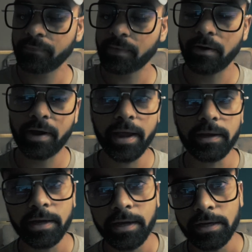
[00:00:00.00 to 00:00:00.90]

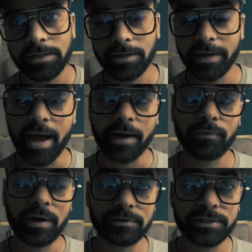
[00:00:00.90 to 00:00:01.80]
Okay, so yeah,
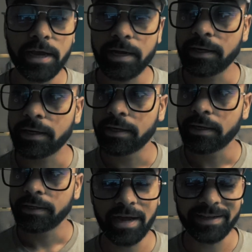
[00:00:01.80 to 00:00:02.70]
what I was saying,
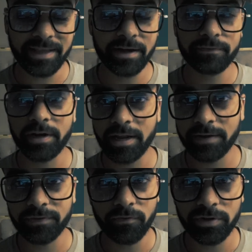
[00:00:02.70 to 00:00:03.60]
at the end of the
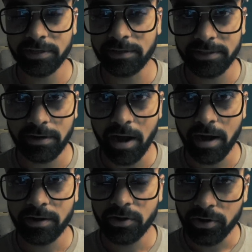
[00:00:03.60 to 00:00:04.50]
day, if the results are
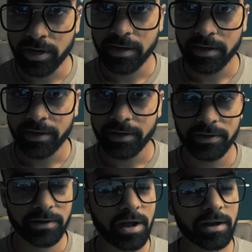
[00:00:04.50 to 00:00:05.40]
not good,
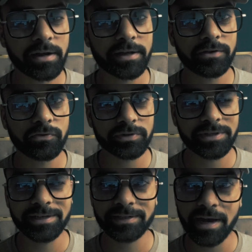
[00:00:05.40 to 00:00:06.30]
you're not gonna use
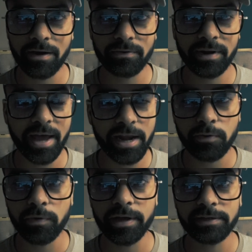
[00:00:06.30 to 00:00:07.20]
that sound
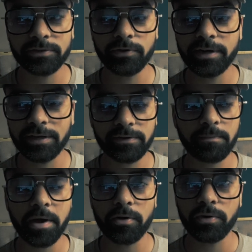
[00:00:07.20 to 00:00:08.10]
anyways. So it
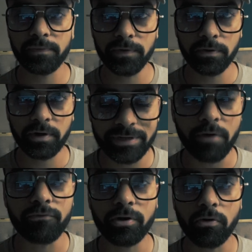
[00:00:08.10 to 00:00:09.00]
doesn't matter if your
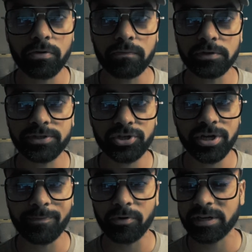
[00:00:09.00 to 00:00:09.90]
sound recorder was
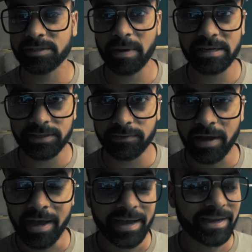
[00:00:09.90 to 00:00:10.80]
cheap or
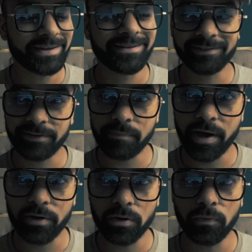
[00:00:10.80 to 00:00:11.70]
expensive. It doesn't
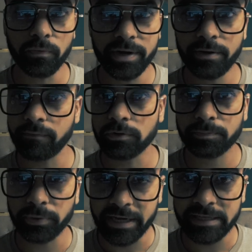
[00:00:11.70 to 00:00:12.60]
matter where it was
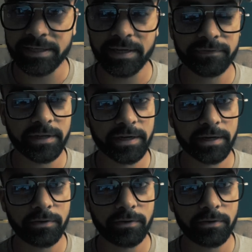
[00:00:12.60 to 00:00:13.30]
placed. If the